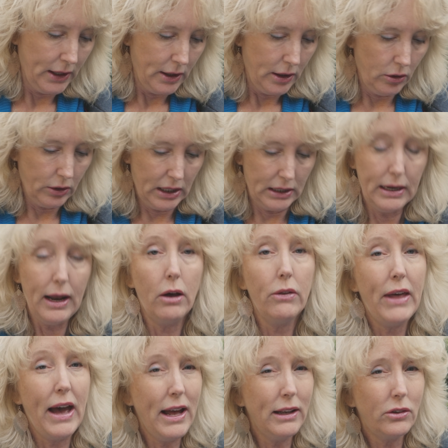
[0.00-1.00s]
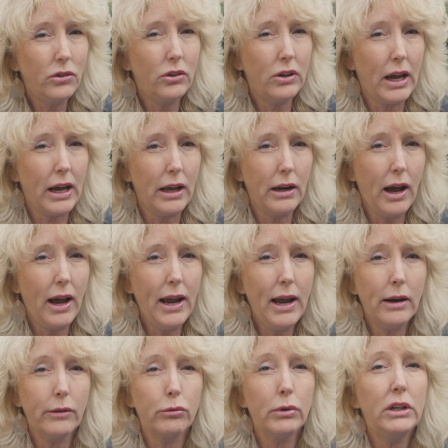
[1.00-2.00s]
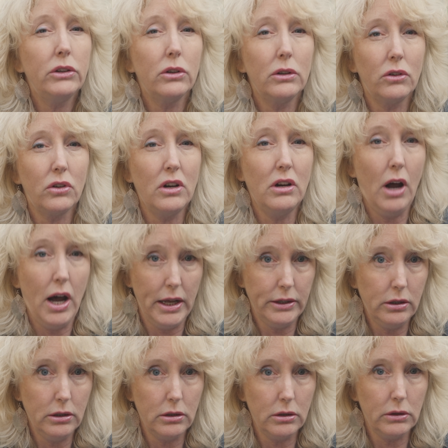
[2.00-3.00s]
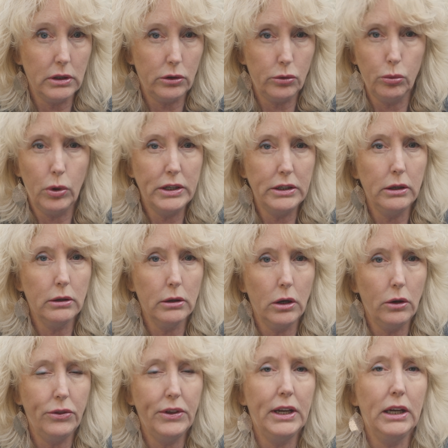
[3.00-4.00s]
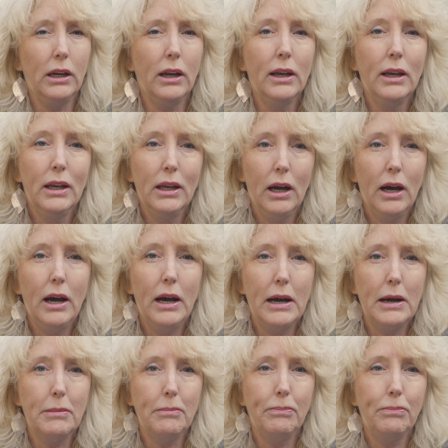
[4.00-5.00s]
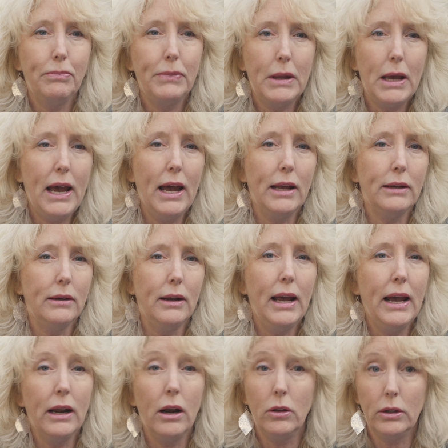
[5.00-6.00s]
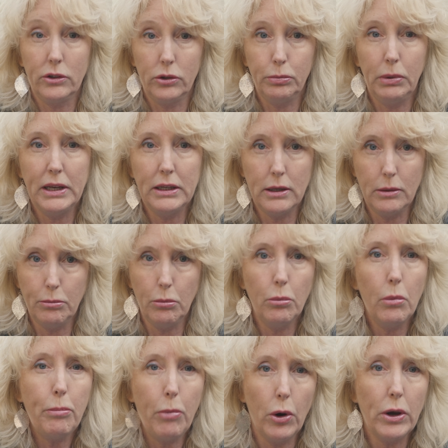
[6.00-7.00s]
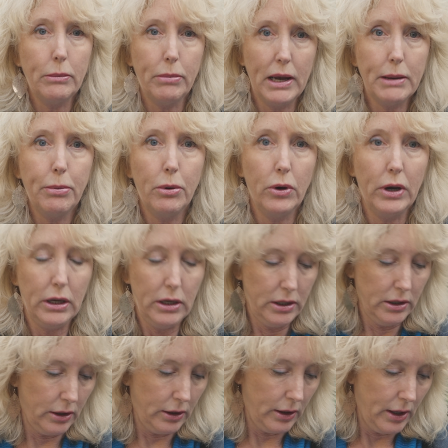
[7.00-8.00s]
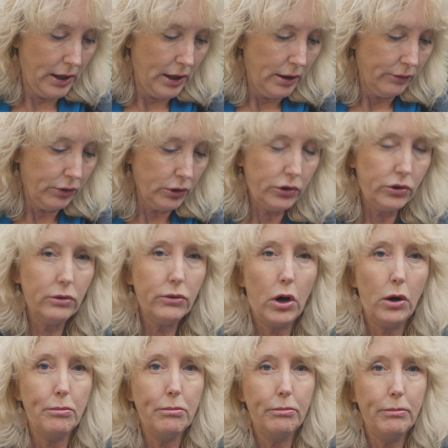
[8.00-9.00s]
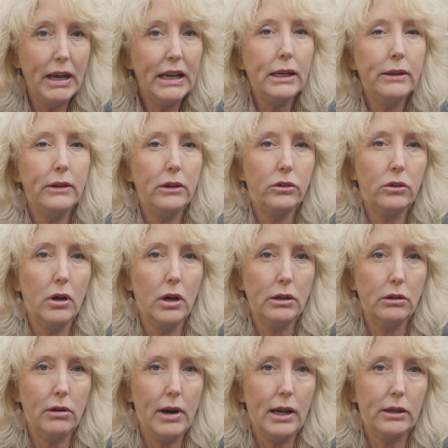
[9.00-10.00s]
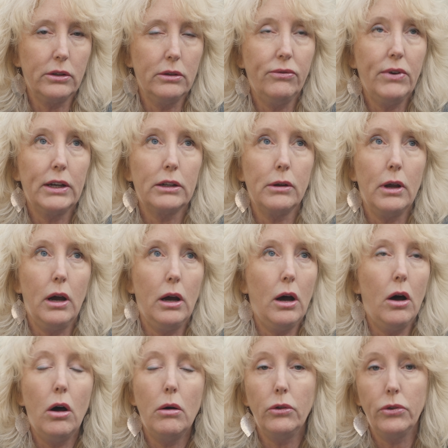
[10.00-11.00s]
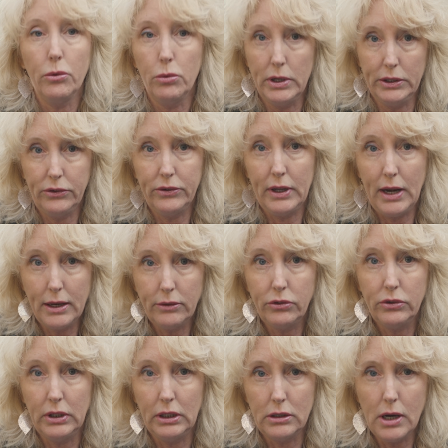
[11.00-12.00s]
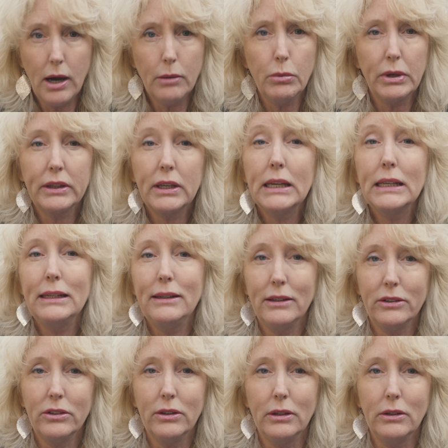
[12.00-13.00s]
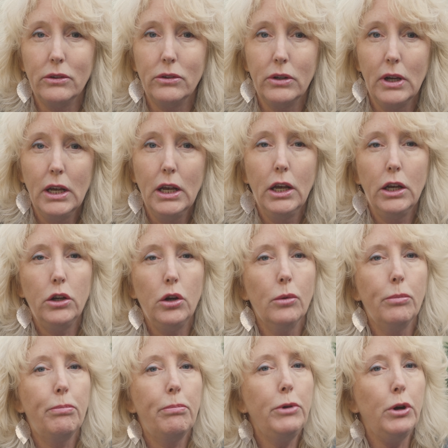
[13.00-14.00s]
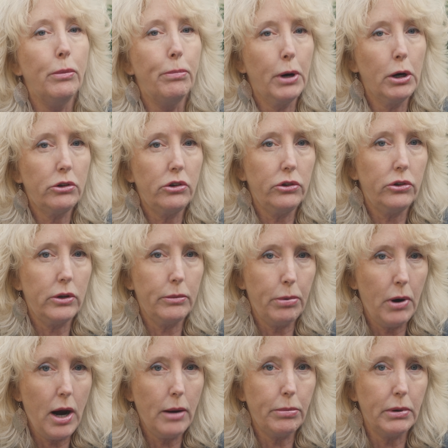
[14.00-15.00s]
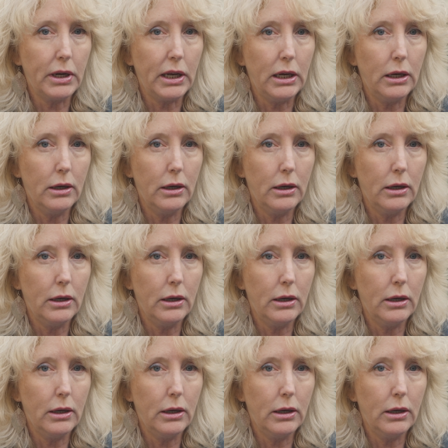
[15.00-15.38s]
Okay, now that said, I have reasons not to do this €1 thing. And I'll explain them point by point here. First of all, many of these contracts, in fact, all the ones that I've seen come with conditions. You purchase the property,